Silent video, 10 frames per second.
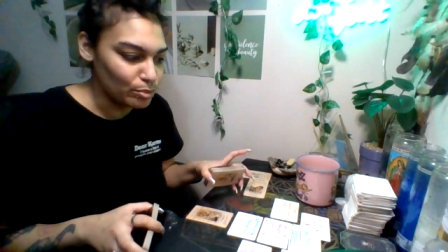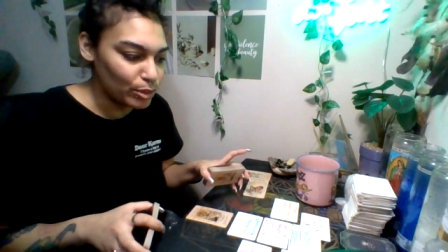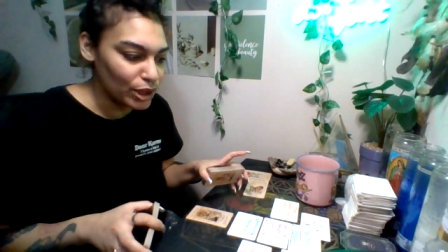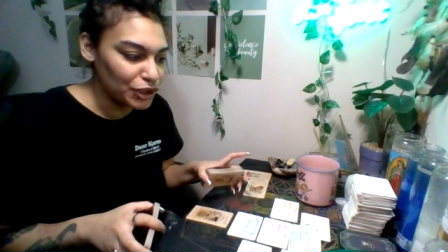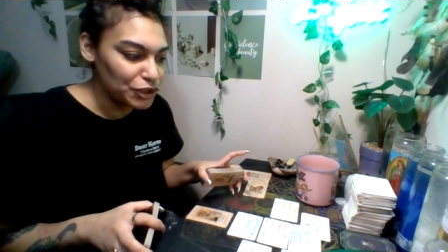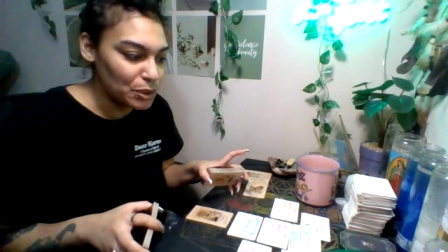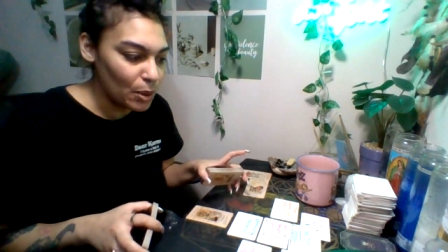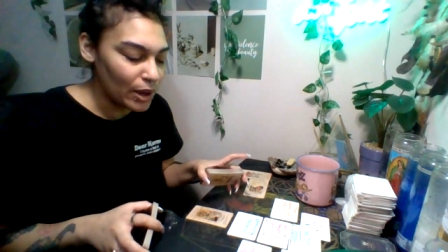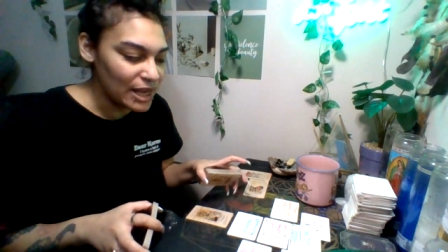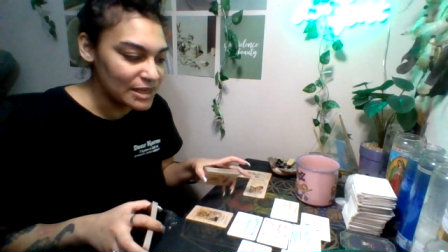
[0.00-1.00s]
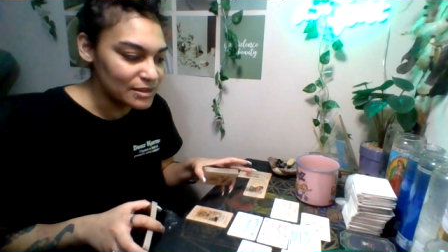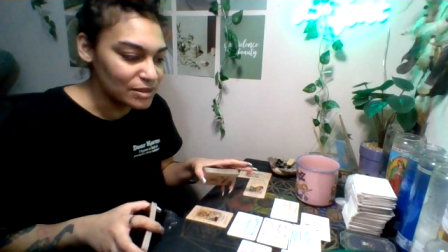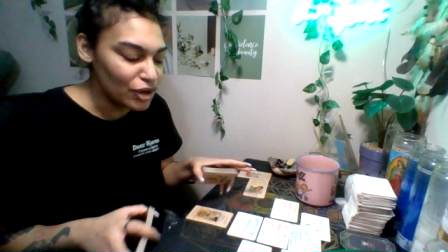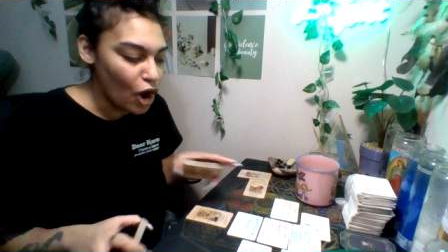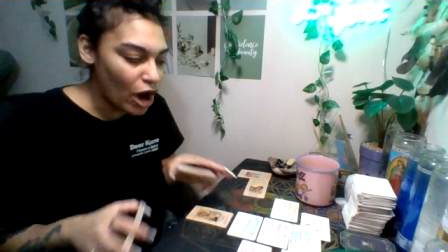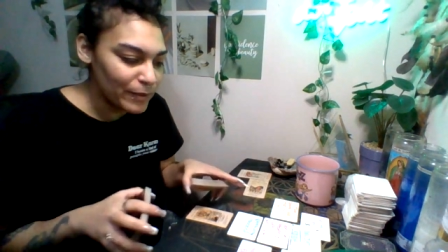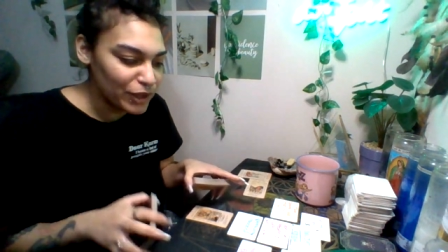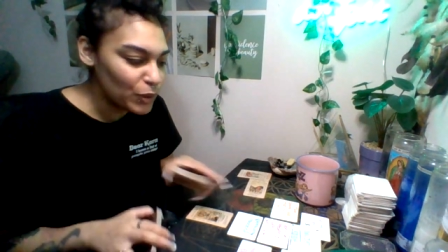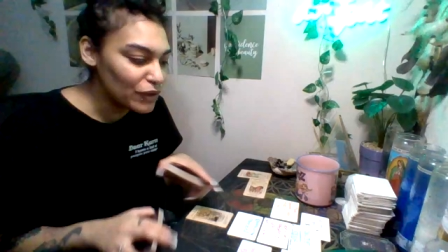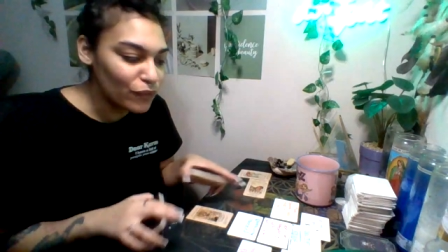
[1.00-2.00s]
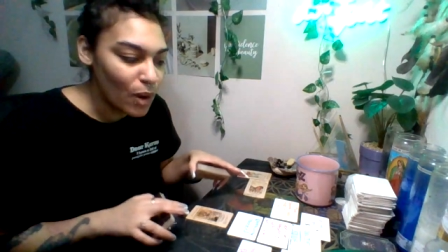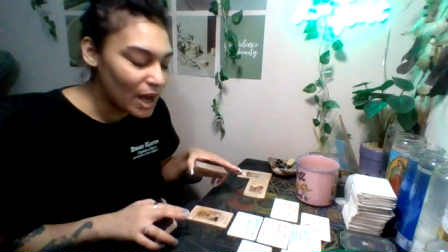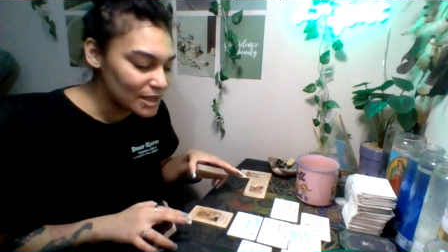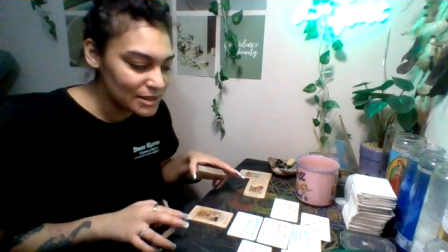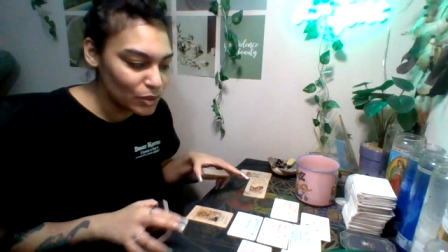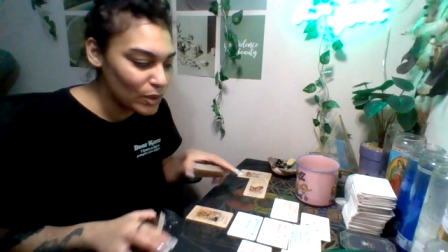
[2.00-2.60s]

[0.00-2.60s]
but you're in karmic King of Wands